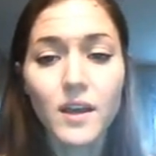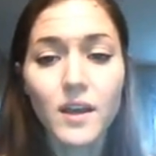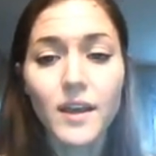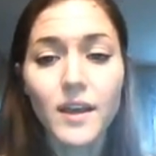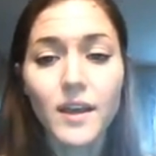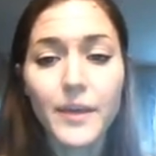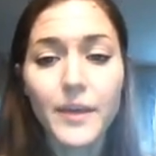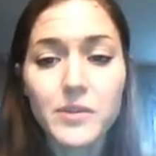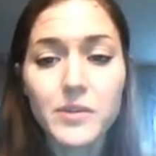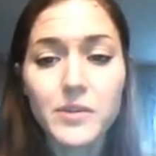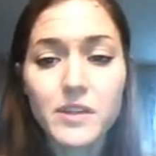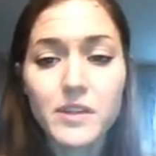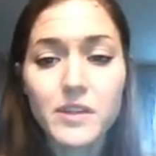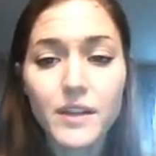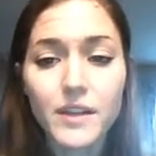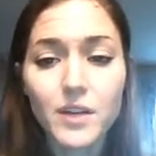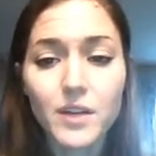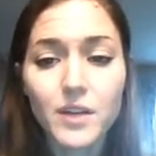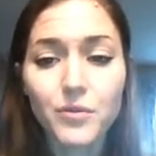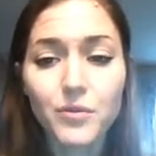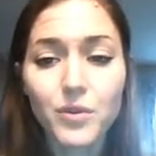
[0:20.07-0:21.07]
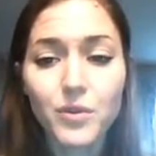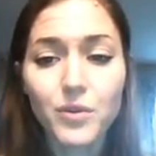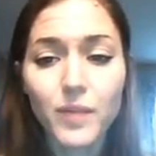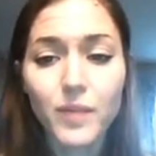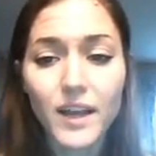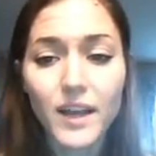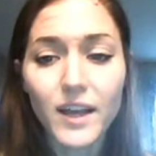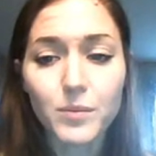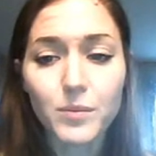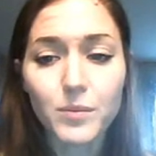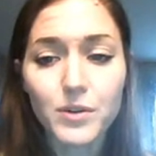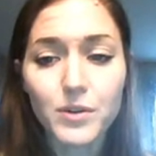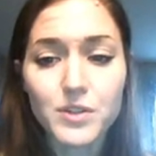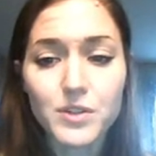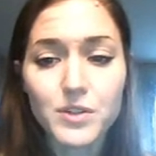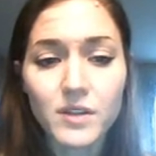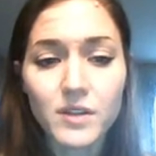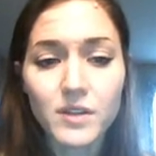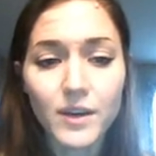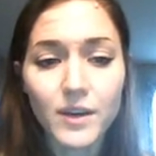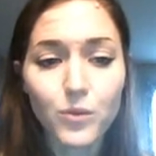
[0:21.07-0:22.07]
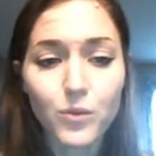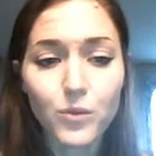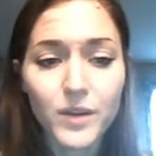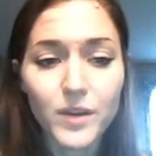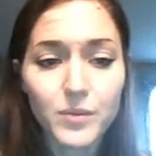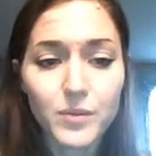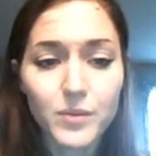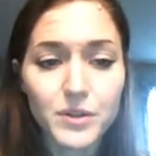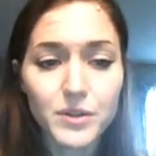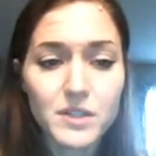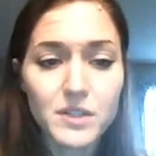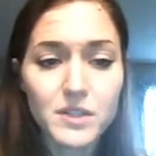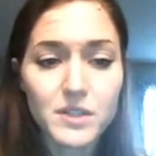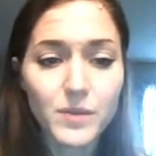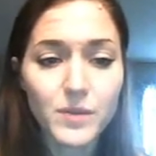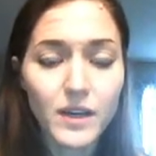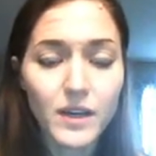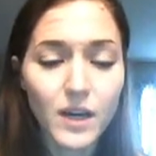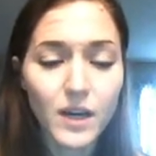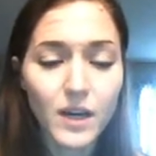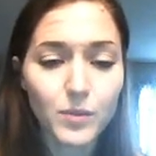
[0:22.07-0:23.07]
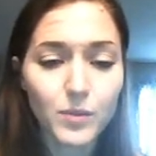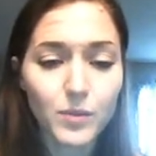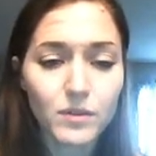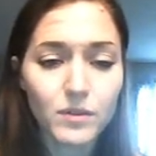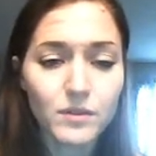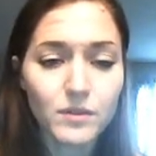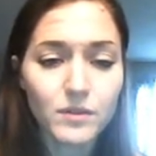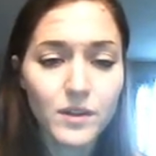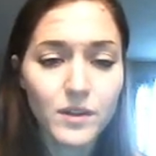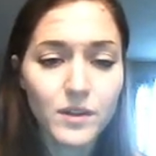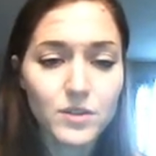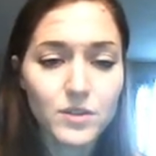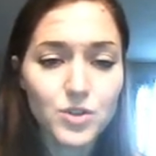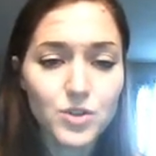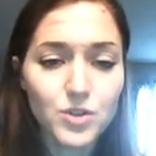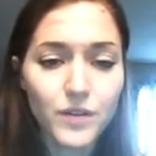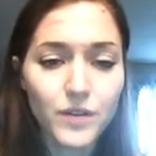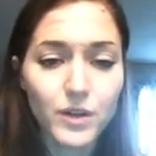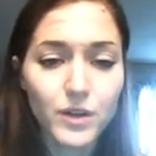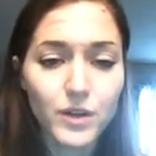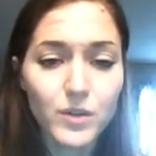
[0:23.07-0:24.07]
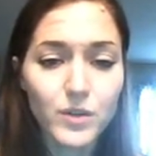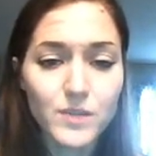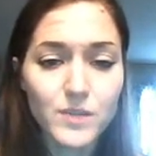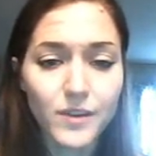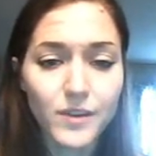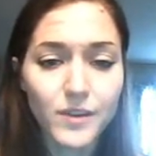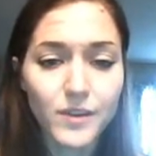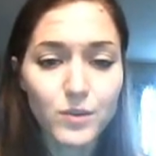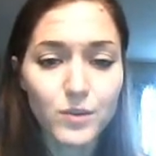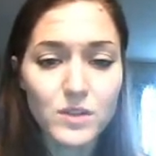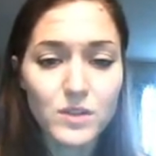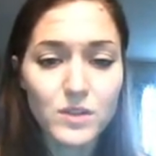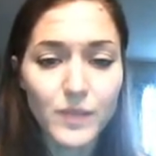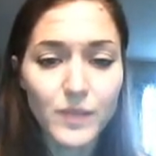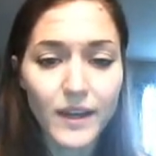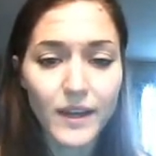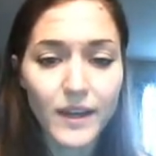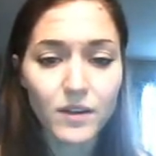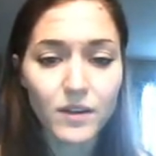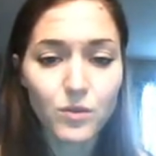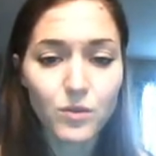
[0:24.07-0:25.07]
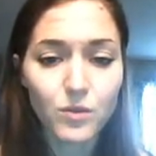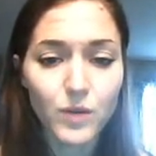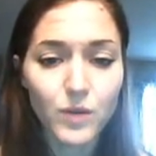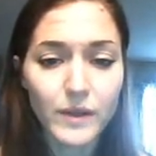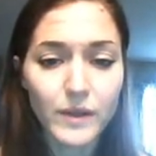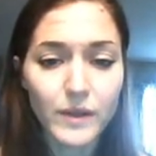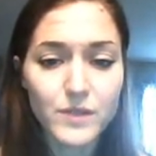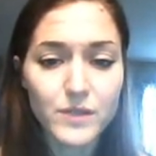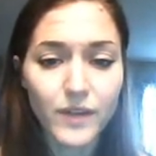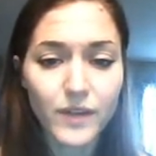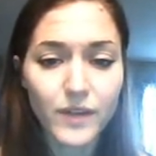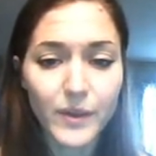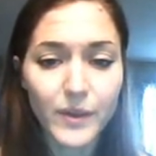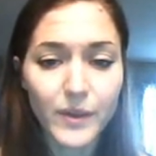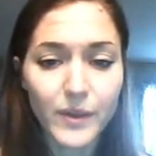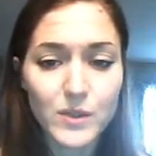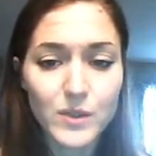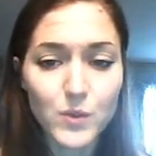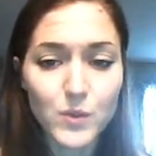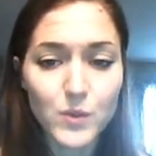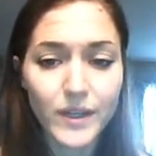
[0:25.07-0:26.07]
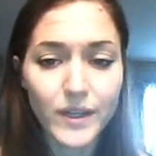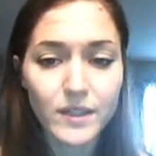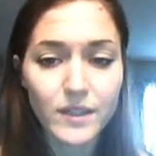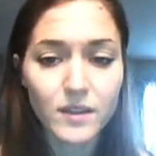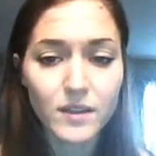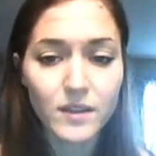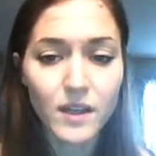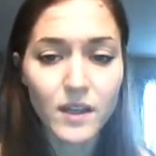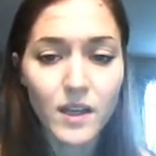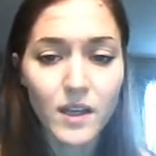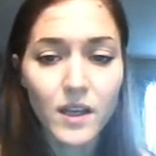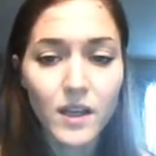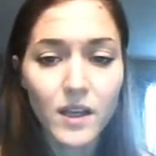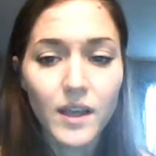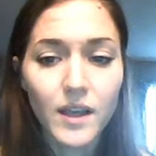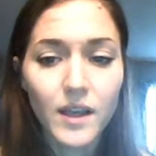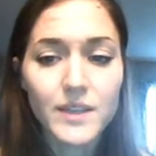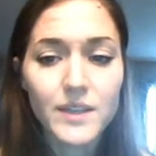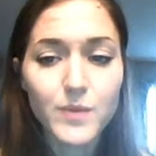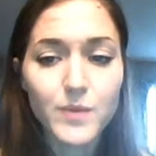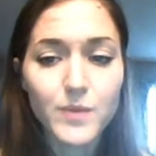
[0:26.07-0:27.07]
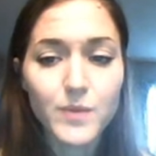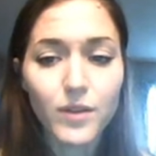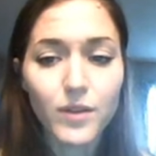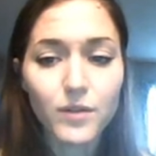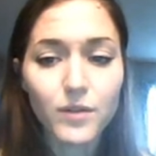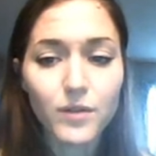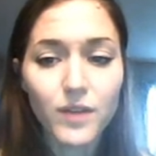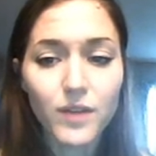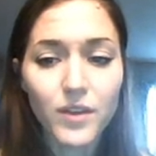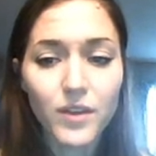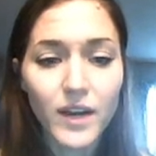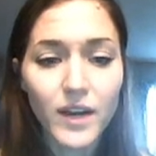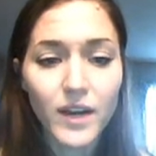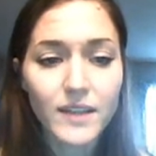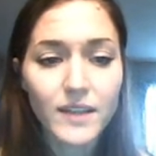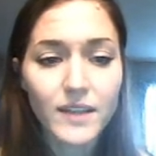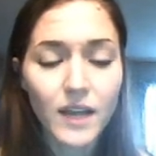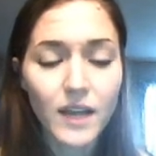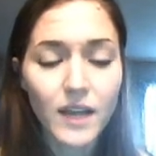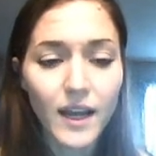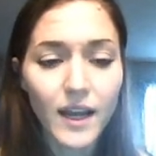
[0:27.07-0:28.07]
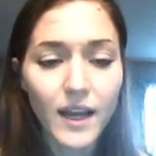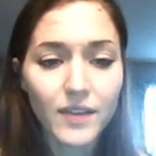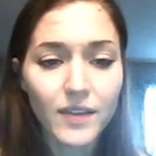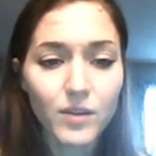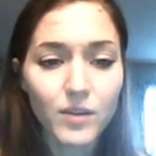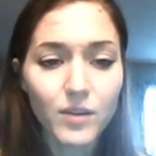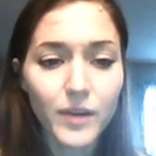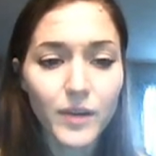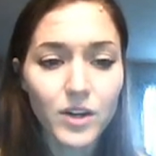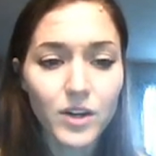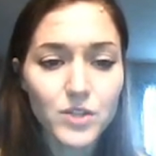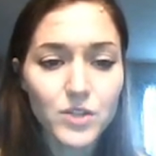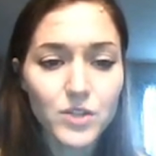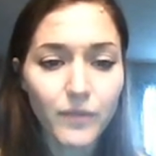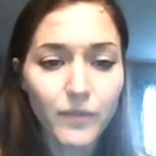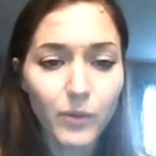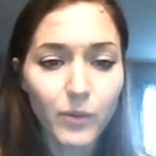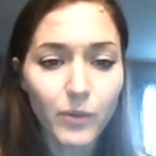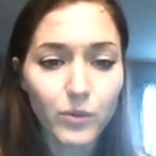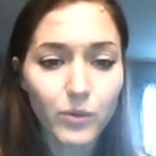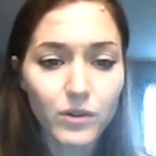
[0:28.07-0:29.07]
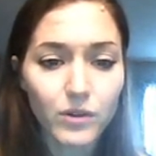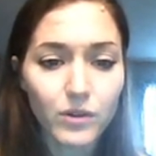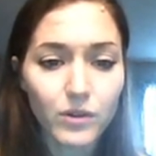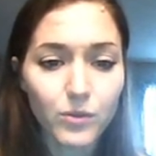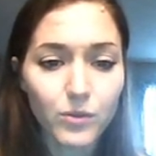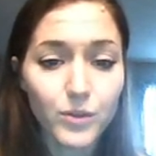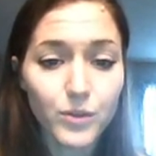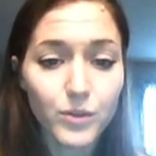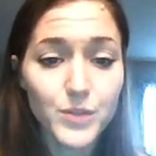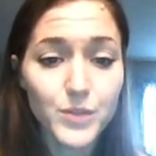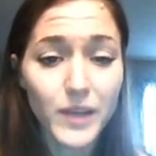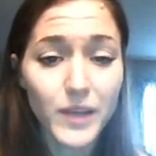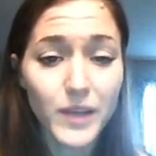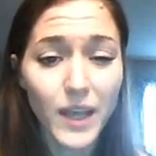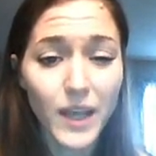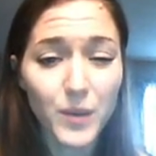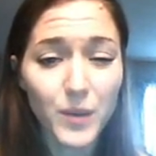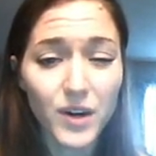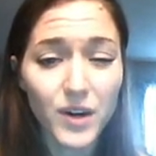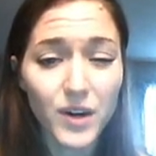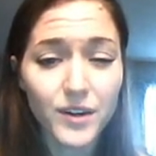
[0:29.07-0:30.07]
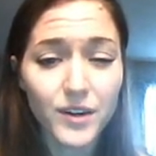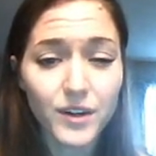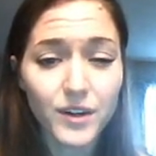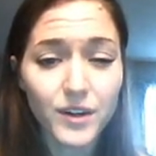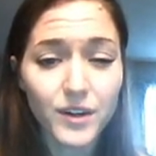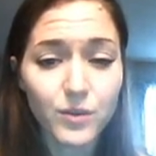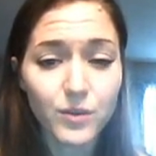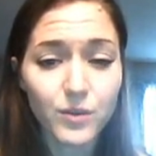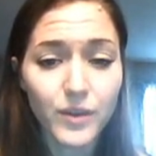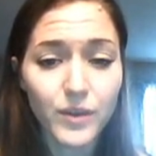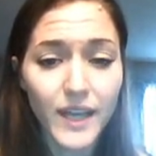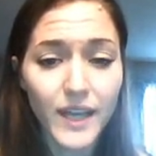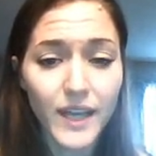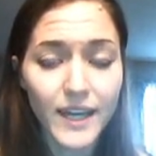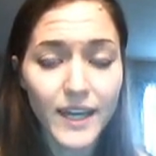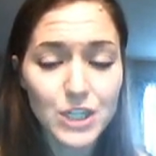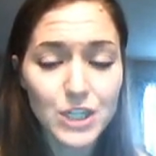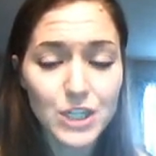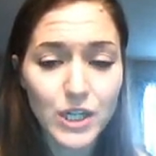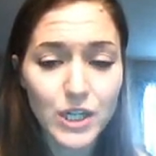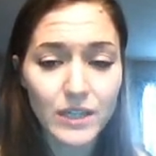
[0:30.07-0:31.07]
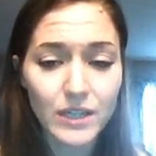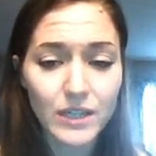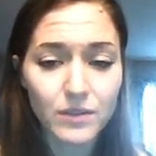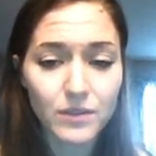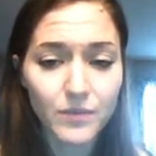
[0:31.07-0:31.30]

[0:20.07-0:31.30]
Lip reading: It was illegal for a black person and a white person to be a couple. Trevor Noah's mother was black, while his father was white. His mother and father had to hide their marriage from the world, which became harder when they had a child.